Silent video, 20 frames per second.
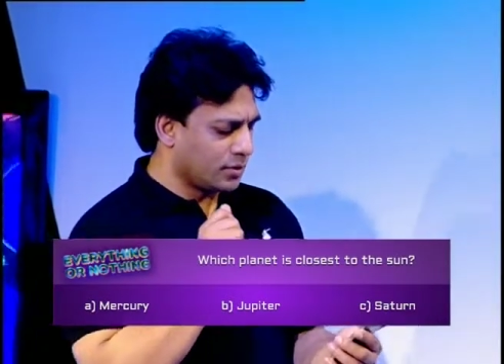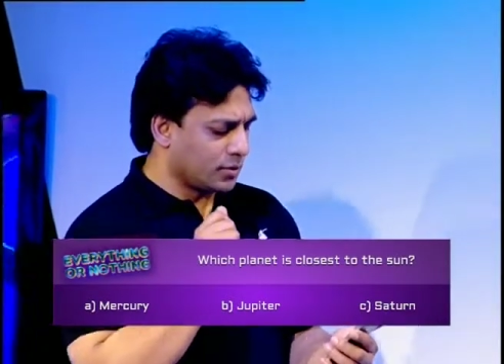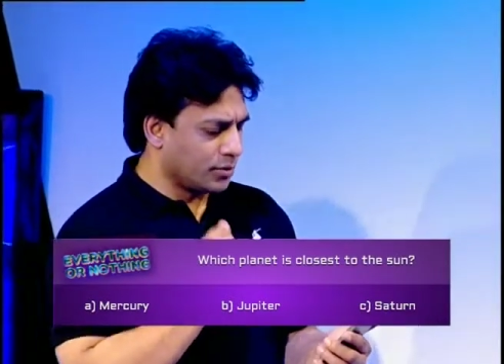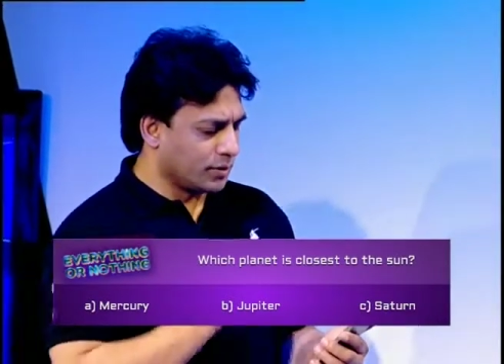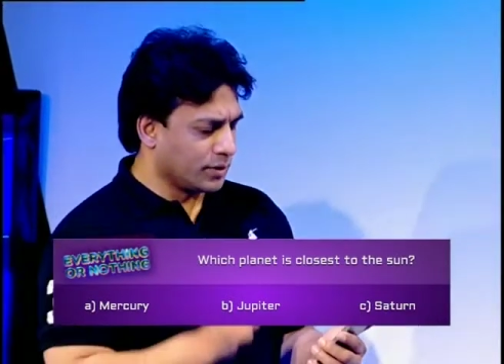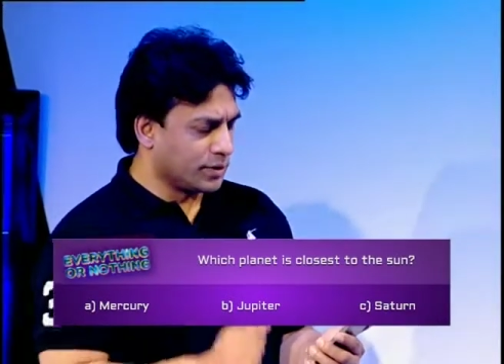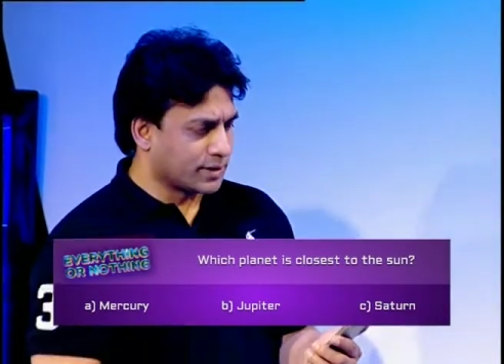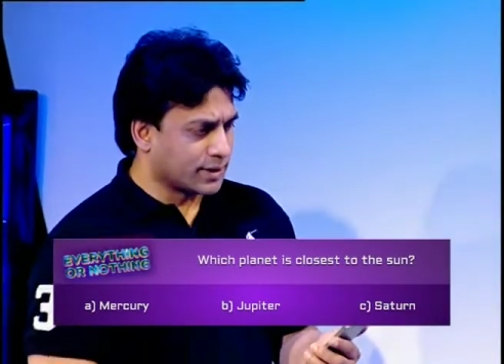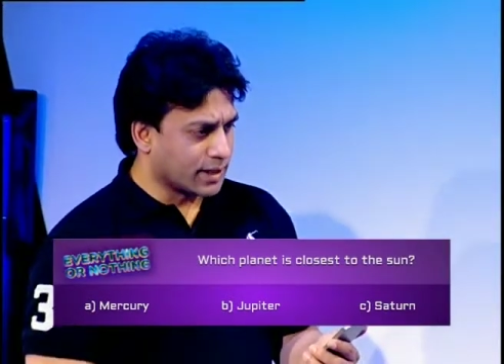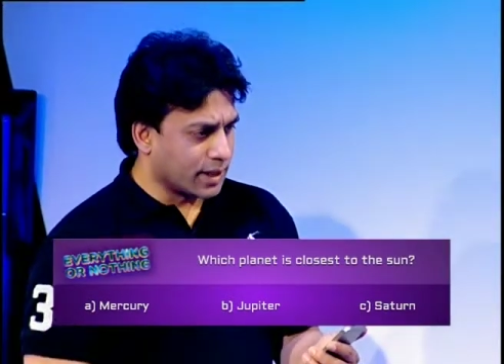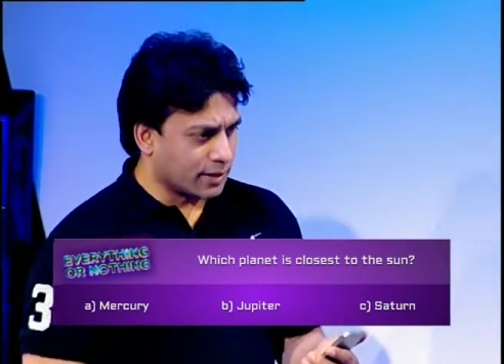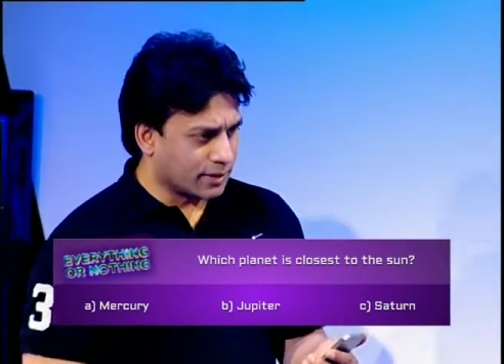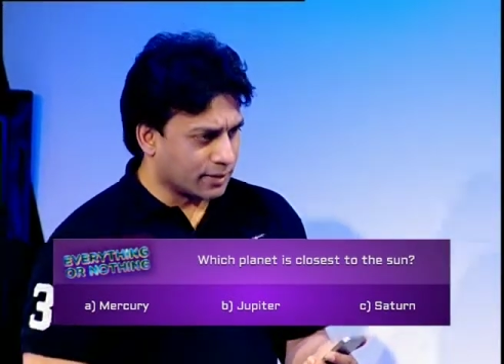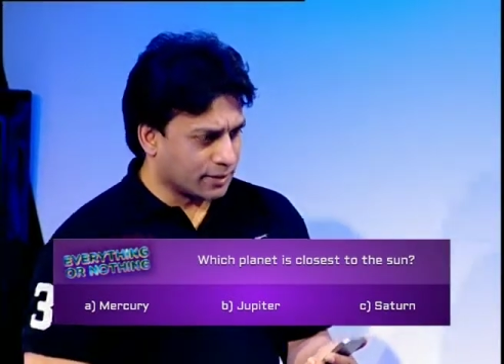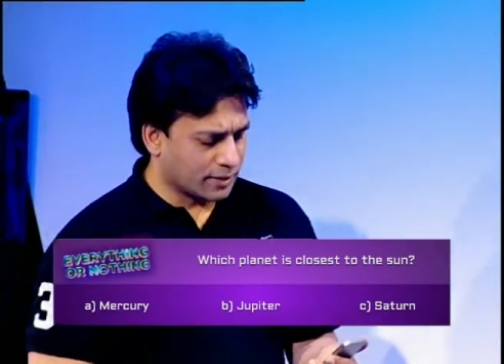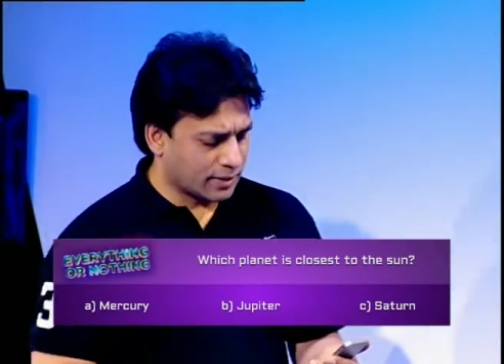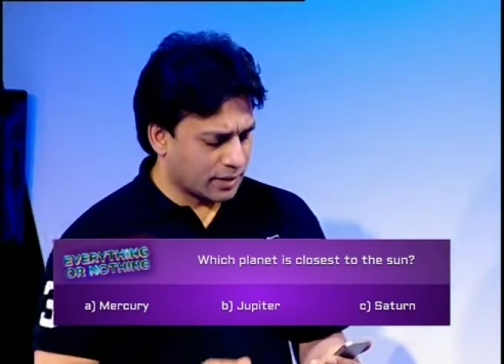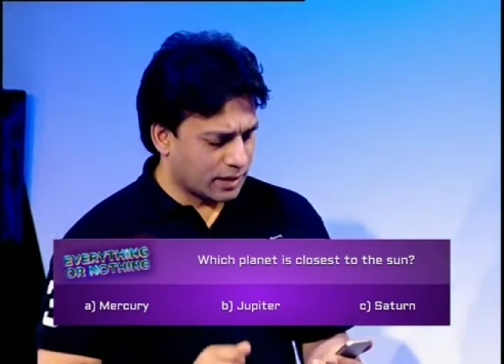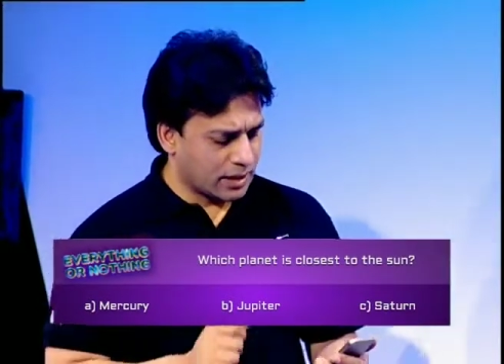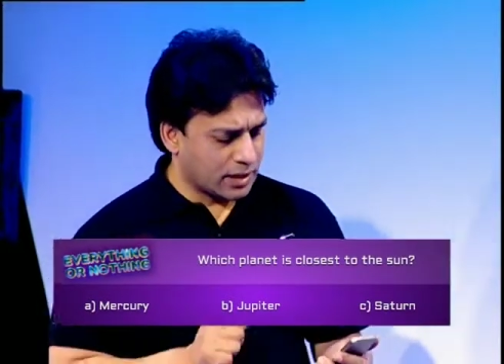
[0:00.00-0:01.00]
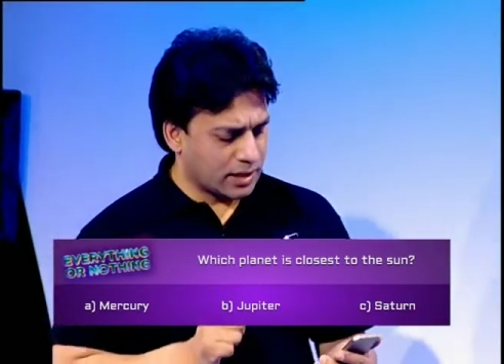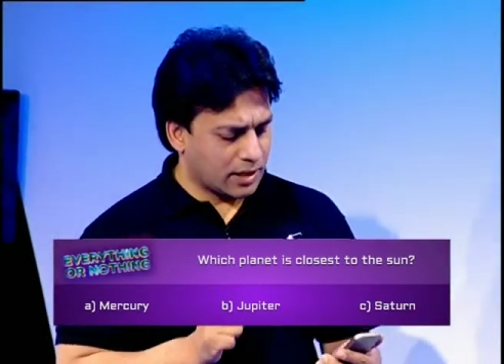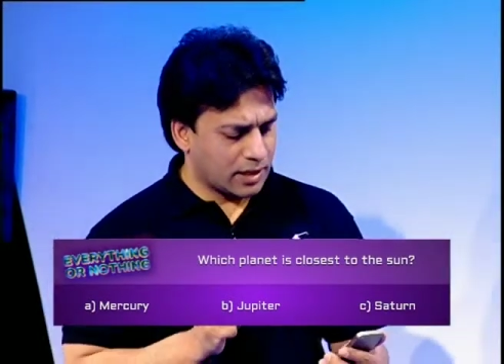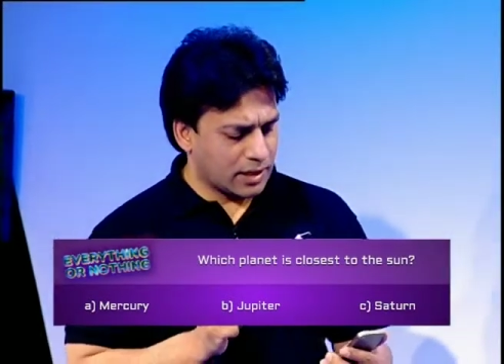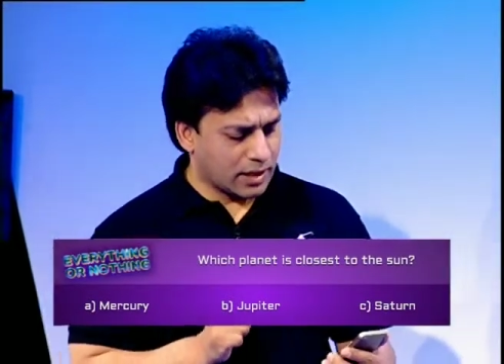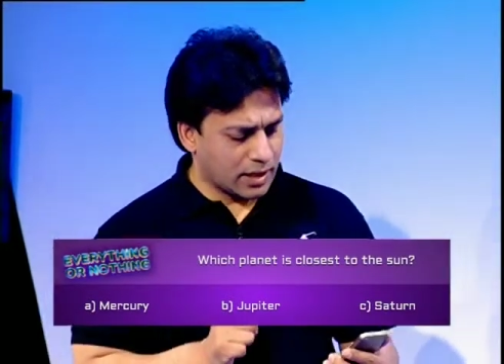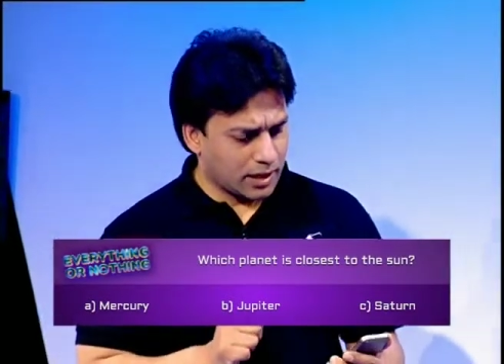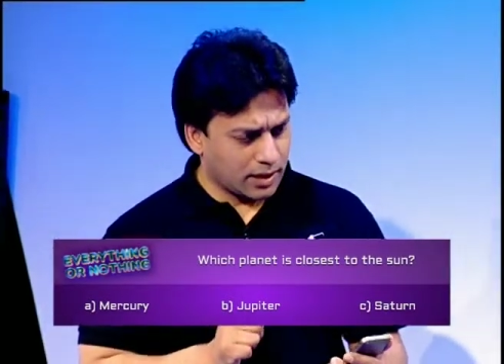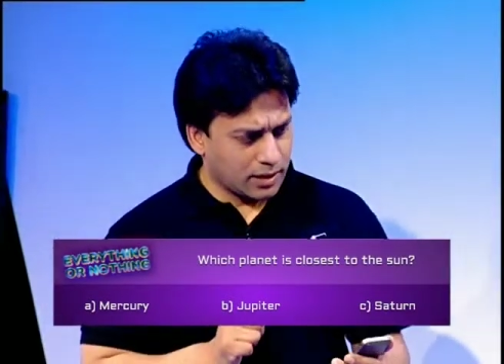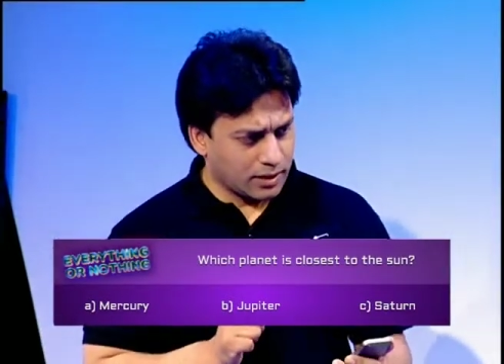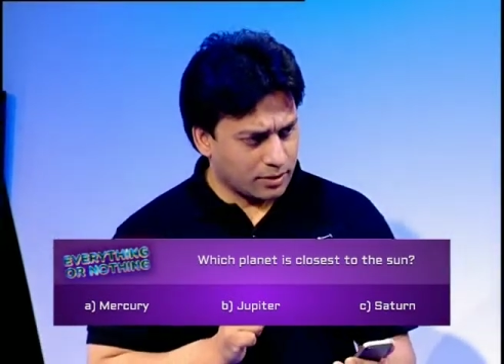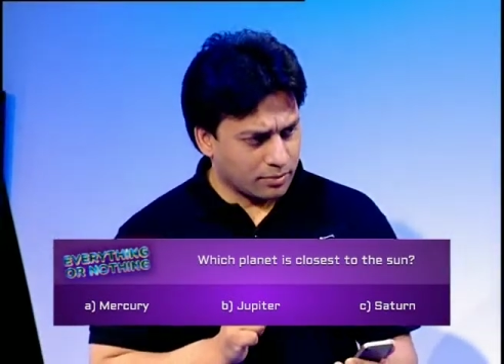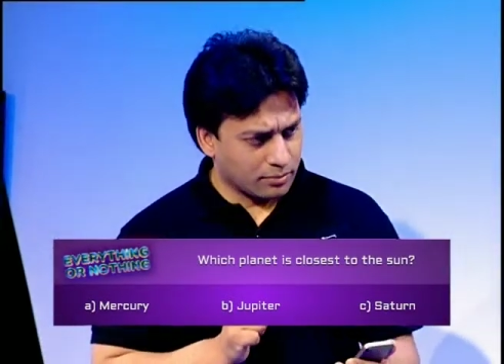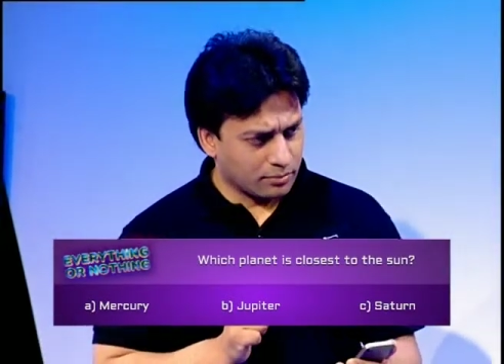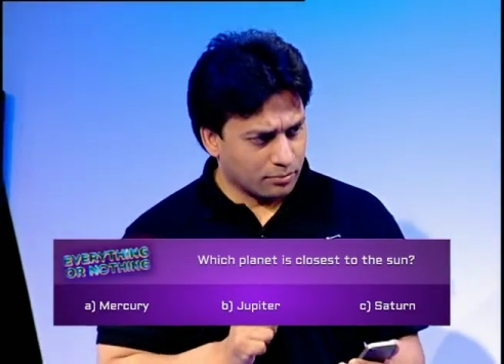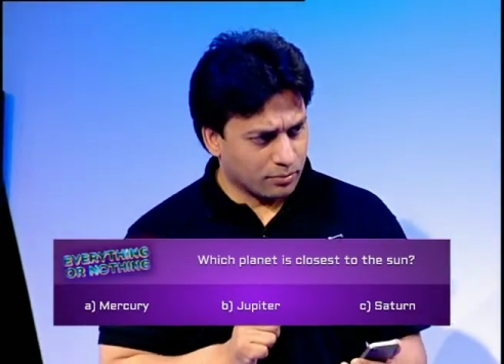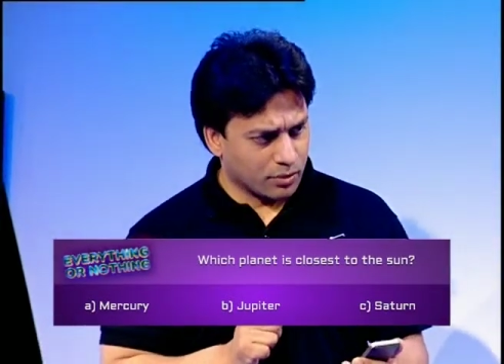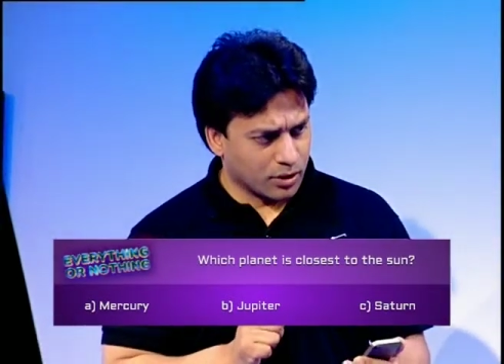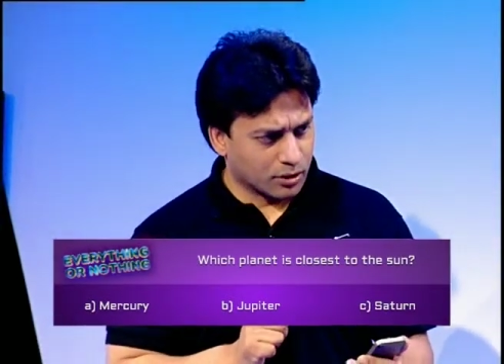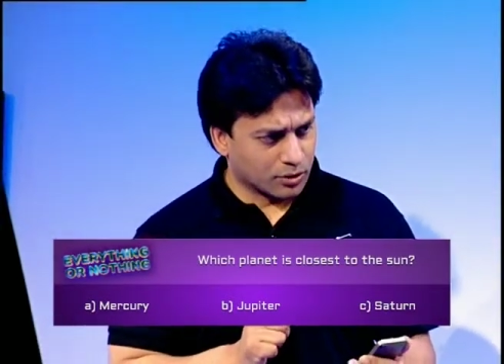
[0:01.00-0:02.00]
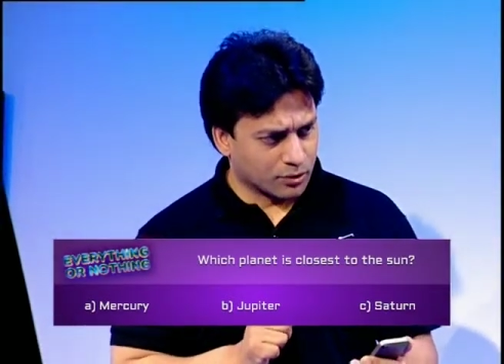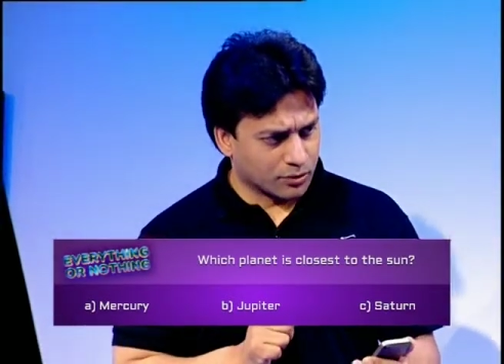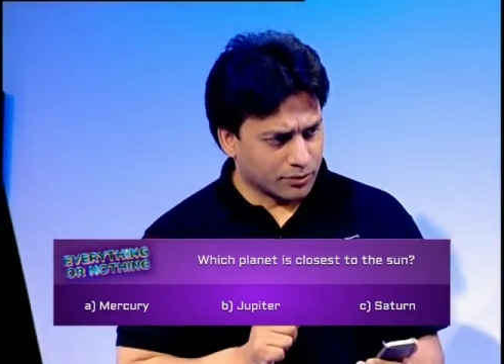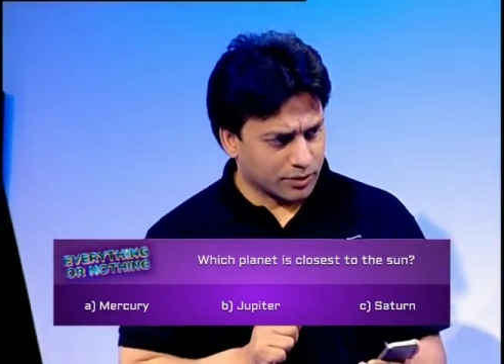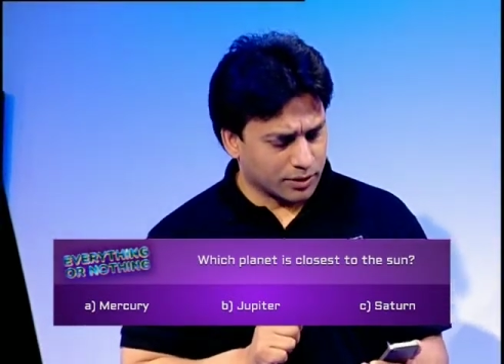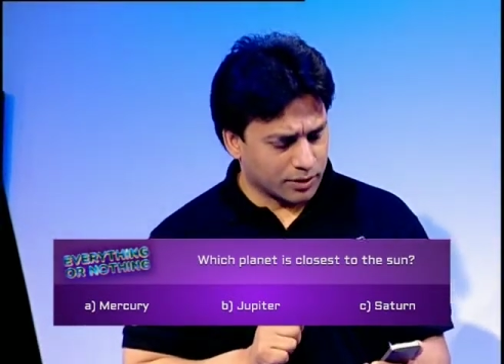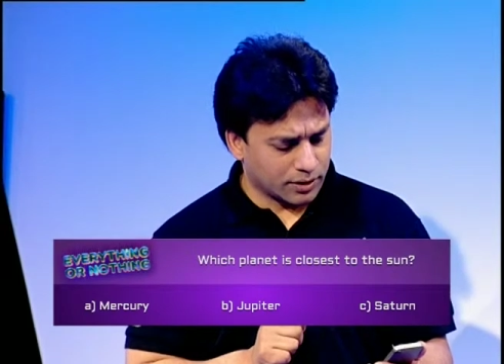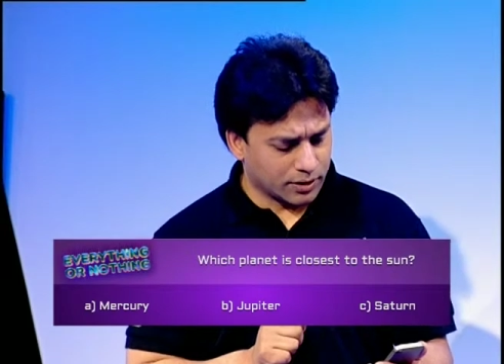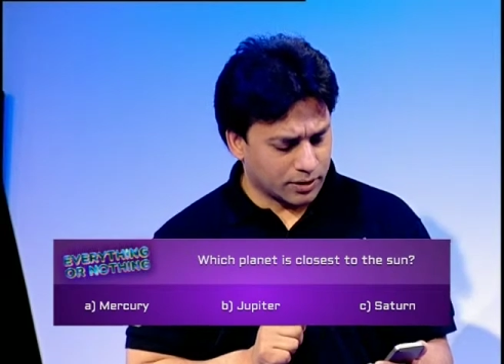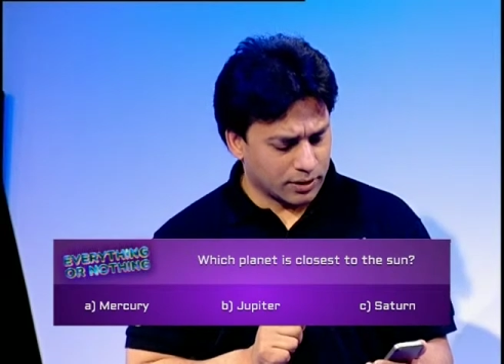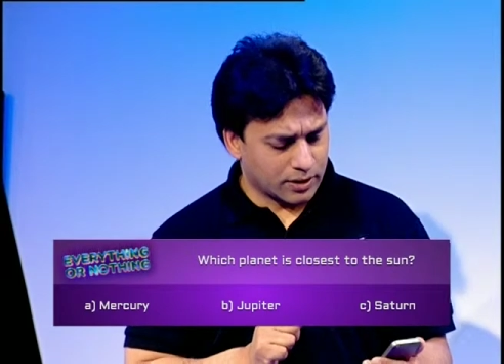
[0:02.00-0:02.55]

to the sun? A. Mercury.